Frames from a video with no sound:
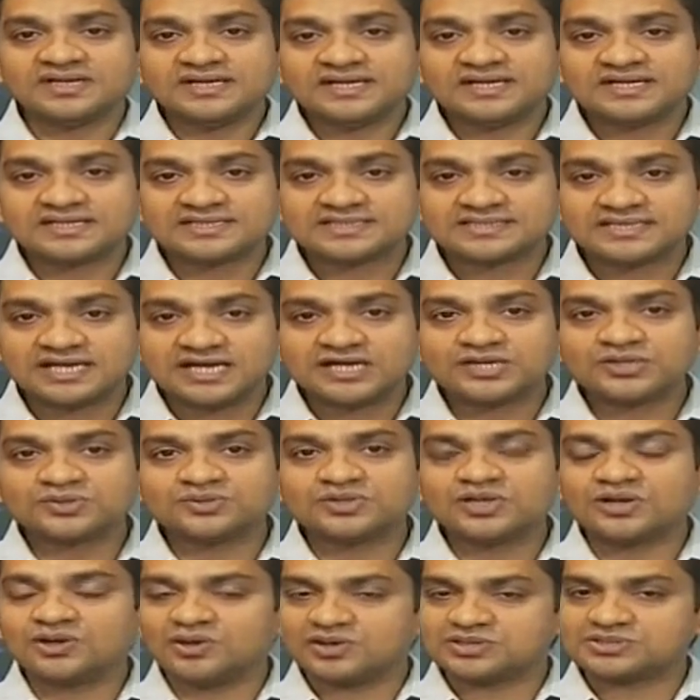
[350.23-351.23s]
It has led to
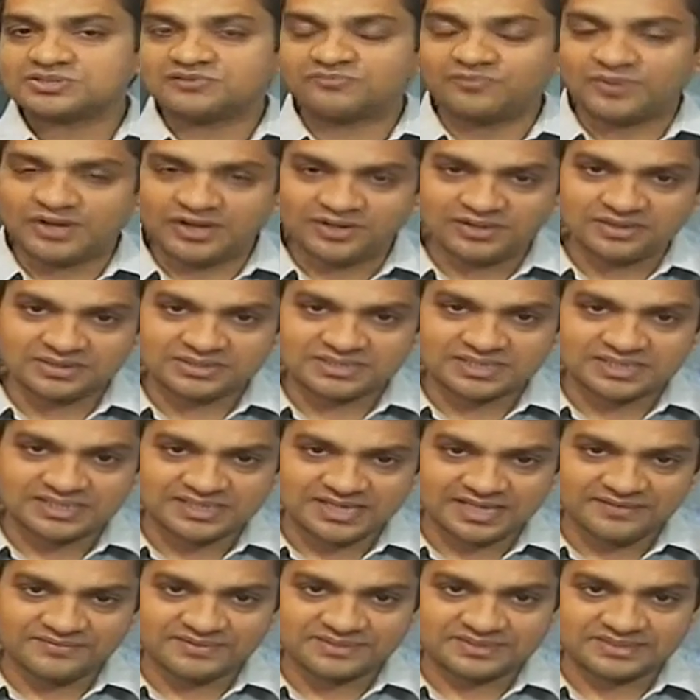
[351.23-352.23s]
the loss of biological
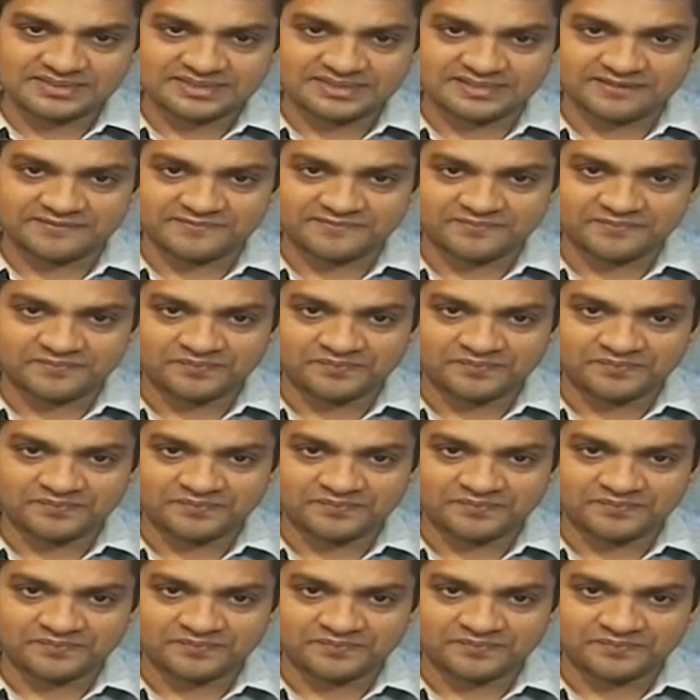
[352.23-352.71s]
diversity.